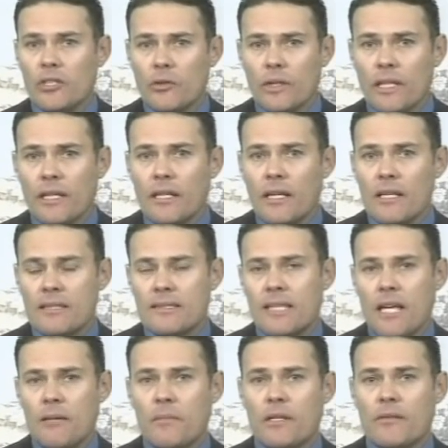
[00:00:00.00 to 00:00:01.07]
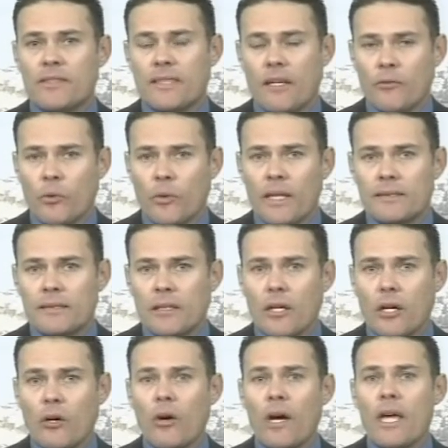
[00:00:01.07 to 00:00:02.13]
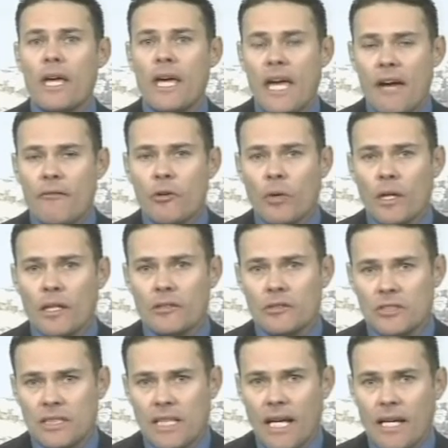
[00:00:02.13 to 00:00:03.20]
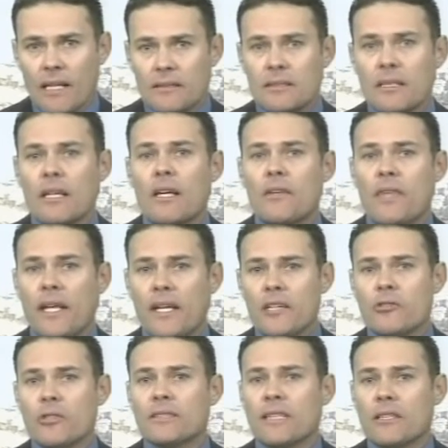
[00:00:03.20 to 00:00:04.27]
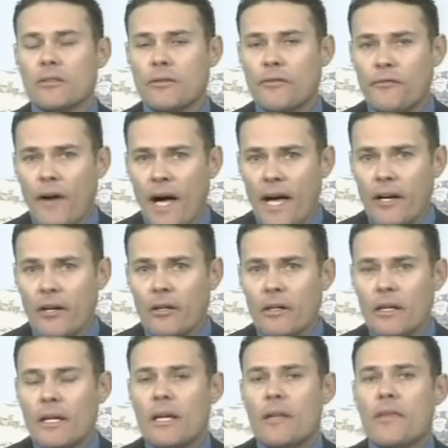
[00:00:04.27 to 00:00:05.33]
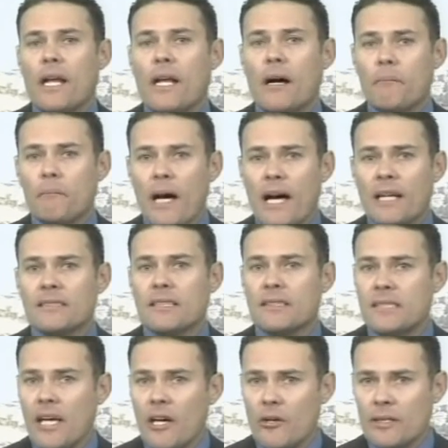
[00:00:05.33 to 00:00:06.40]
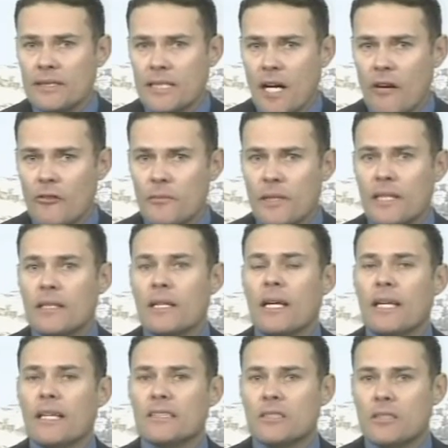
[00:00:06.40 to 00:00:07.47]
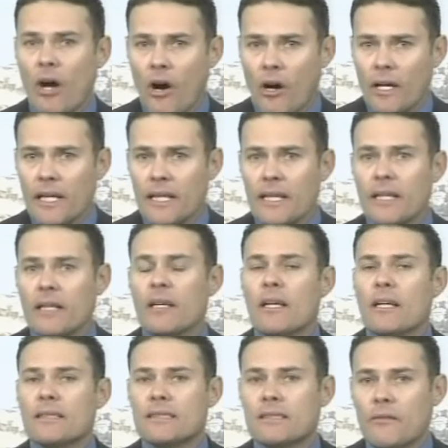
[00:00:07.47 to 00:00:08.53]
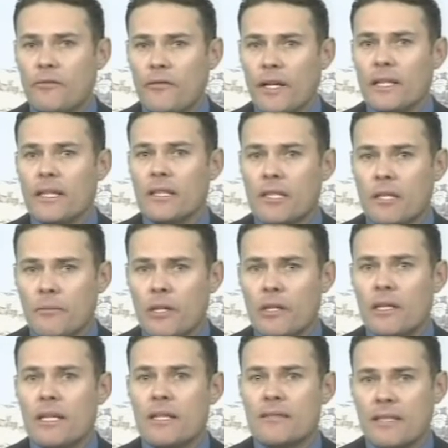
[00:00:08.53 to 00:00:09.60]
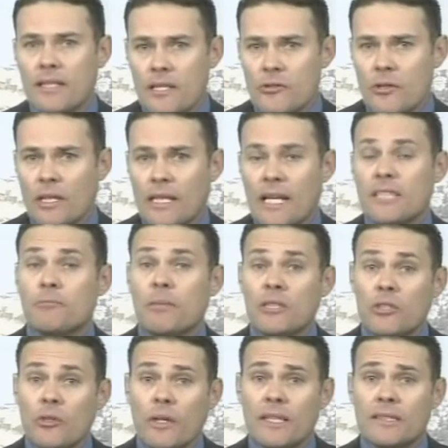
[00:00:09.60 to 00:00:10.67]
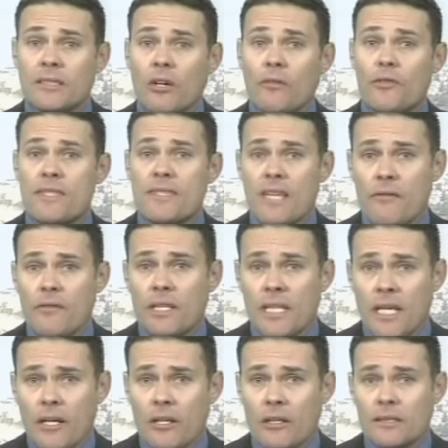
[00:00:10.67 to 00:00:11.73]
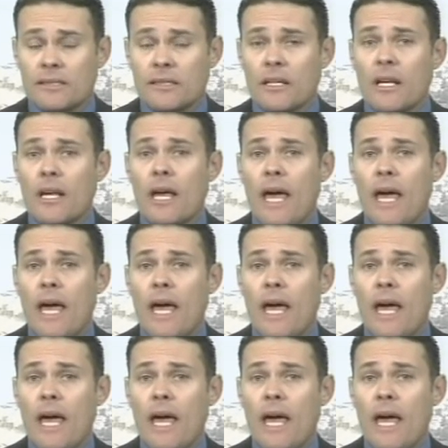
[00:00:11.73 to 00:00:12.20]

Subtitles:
Union in a statement of several weeks ago. Everyone understands that Israel is under fire, that Hamas, a terrorist government, is targeting civilian communities in Israel and has been doing so for 7 years,